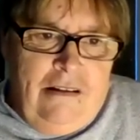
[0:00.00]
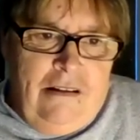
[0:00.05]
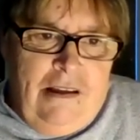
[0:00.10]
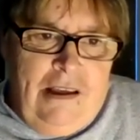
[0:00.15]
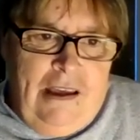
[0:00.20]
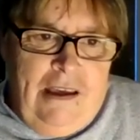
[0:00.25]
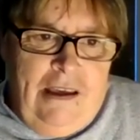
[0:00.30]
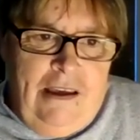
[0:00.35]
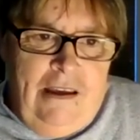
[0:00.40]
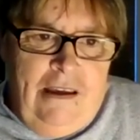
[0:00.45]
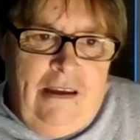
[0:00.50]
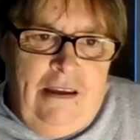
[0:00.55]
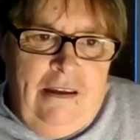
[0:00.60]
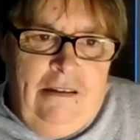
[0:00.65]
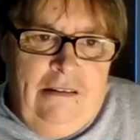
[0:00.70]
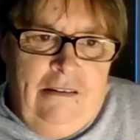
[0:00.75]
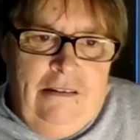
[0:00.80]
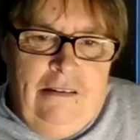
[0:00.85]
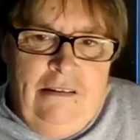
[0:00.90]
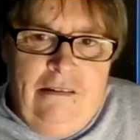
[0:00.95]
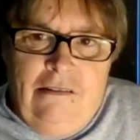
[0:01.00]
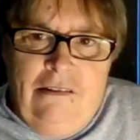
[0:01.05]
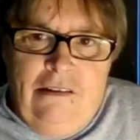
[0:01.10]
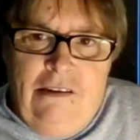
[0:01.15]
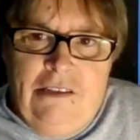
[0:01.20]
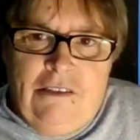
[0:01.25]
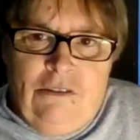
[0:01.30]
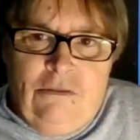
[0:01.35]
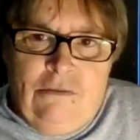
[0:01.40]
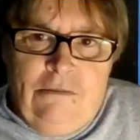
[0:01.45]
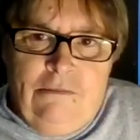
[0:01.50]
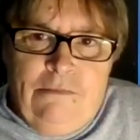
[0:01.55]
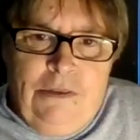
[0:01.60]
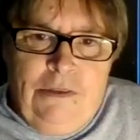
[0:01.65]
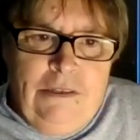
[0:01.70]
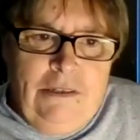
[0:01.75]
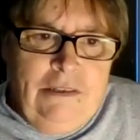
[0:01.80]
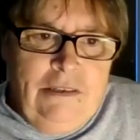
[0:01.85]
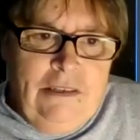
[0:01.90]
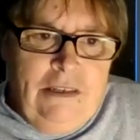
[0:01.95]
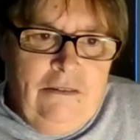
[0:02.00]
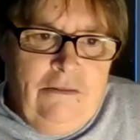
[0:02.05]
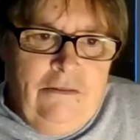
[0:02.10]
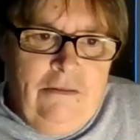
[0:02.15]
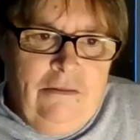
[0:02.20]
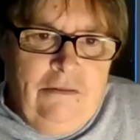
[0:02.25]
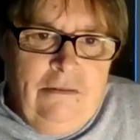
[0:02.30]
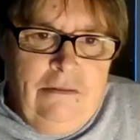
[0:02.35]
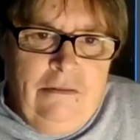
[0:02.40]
And the next one, please, Andrew.